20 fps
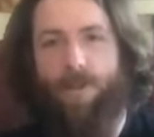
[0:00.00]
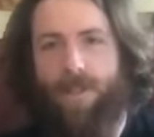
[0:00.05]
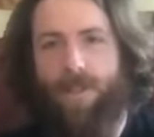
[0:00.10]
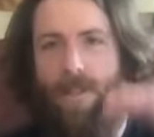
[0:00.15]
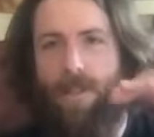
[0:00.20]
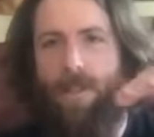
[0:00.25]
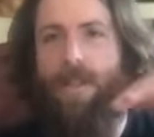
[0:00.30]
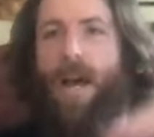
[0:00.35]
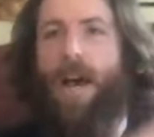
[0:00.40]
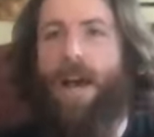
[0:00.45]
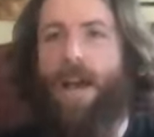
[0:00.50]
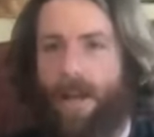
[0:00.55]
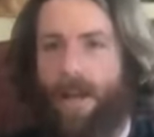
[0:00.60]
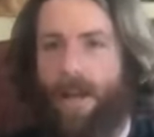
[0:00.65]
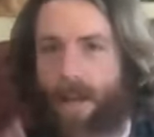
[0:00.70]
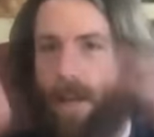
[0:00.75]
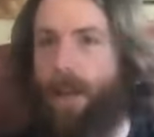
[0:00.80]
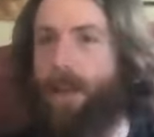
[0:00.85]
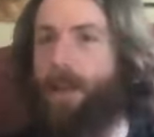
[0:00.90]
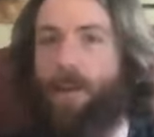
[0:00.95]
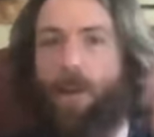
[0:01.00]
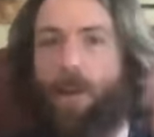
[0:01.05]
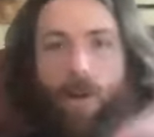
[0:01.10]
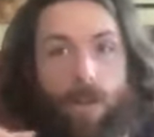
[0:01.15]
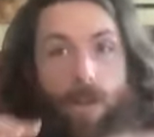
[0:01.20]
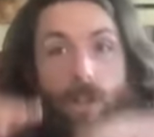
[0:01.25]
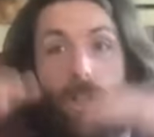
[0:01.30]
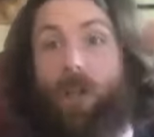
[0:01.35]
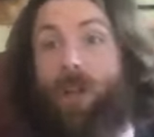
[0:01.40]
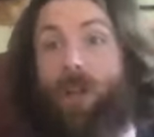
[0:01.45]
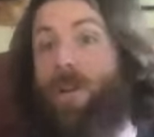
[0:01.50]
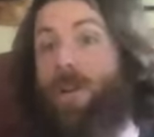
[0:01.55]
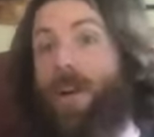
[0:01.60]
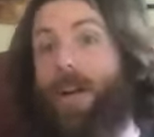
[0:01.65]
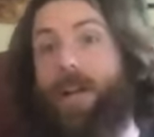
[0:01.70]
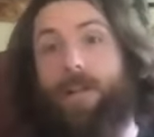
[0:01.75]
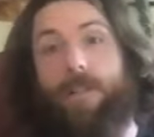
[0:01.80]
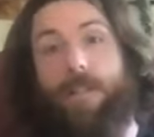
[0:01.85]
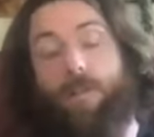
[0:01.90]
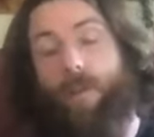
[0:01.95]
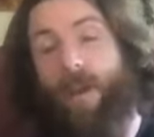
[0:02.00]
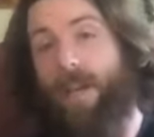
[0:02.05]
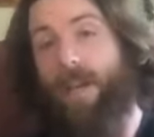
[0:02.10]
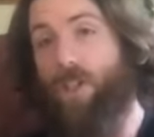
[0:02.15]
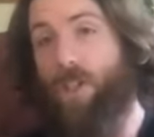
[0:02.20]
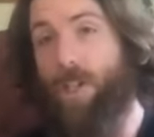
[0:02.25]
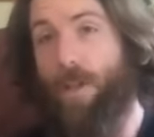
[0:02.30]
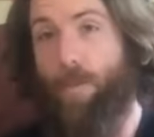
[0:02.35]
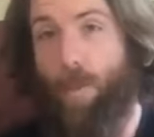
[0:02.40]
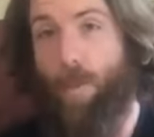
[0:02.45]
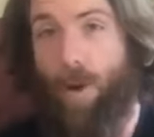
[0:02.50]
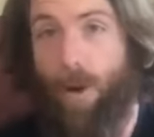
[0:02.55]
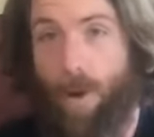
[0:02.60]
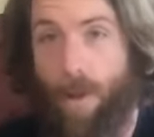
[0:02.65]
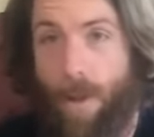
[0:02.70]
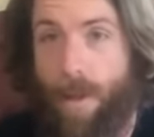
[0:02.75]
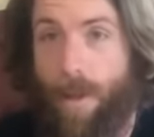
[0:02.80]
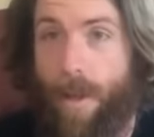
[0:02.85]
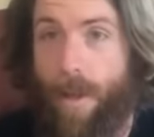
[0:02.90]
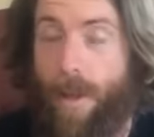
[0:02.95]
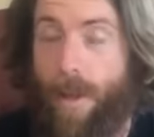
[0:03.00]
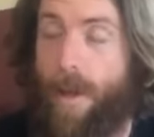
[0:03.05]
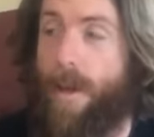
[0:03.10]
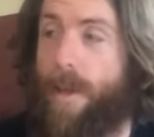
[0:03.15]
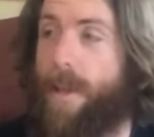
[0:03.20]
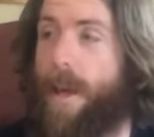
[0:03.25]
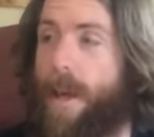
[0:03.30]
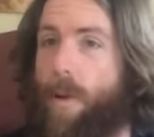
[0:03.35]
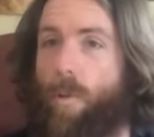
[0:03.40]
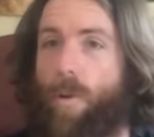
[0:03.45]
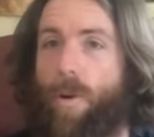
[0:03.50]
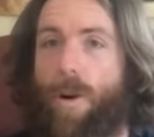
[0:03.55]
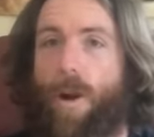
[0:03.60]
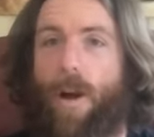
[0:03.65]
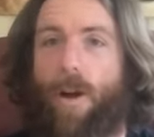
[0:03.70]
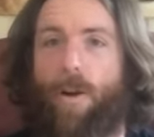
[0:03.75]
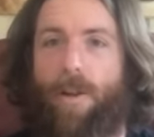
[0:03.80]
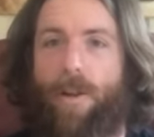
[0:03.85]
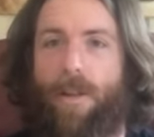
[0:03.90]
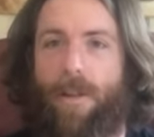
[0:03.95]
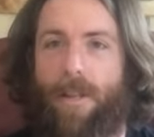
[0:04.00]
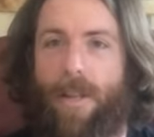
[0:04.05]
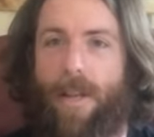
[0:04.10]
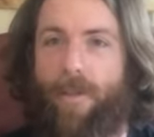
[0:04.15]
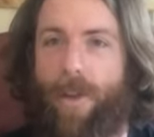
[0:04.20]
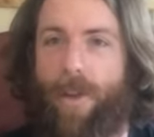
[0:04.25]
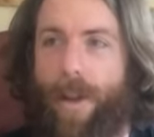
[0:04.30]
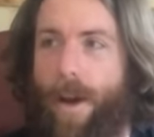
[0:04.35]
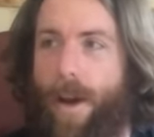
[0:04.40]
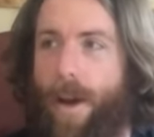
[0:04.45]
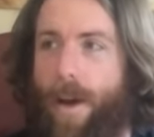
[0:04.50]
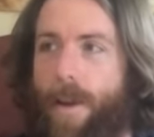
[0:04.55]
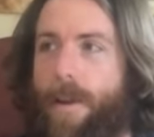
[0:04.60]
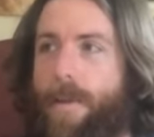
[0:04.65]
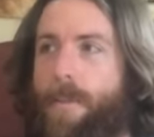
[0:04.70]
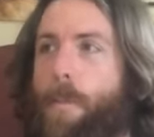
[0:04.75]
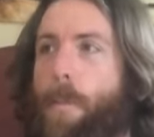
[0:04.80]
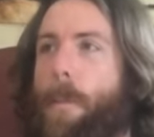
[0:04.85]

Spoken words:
society and culture and spaceship Earth that we're all living on.